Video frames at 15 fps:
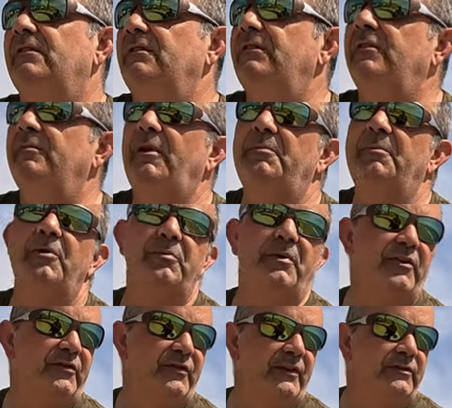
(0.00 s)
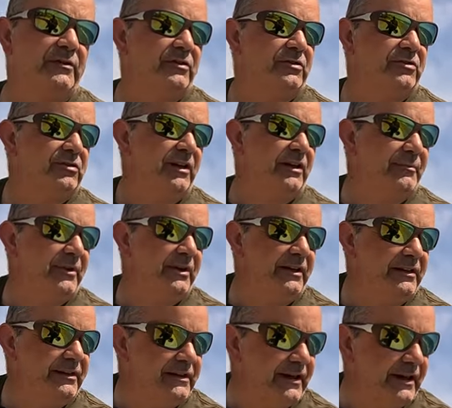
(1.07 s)
you know, my mobile phone contract, my
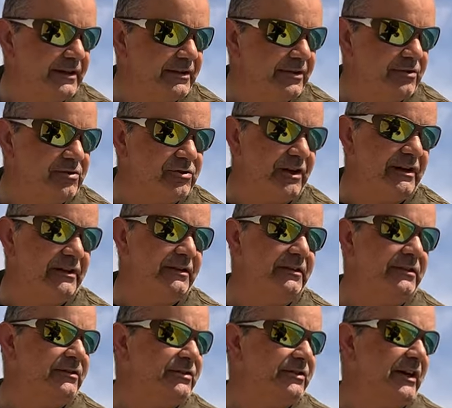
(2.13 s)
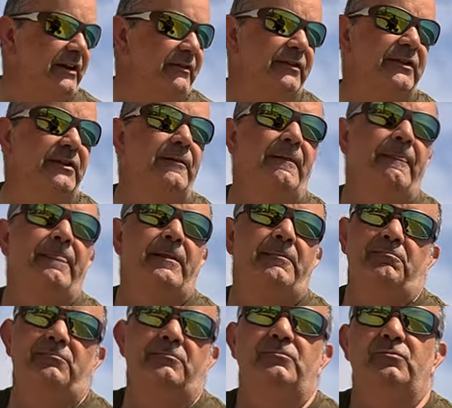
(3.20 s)
internet contract that I used to have
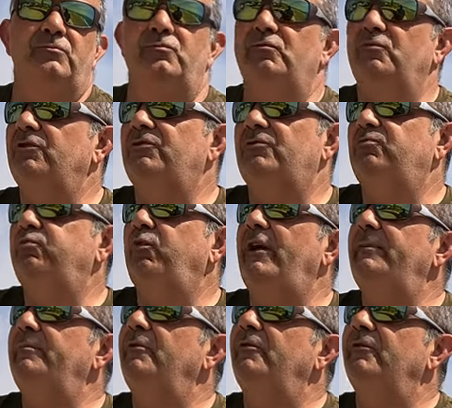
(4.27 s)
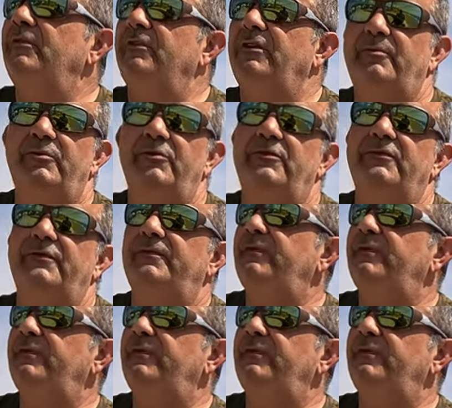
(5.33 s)
was way more than I would have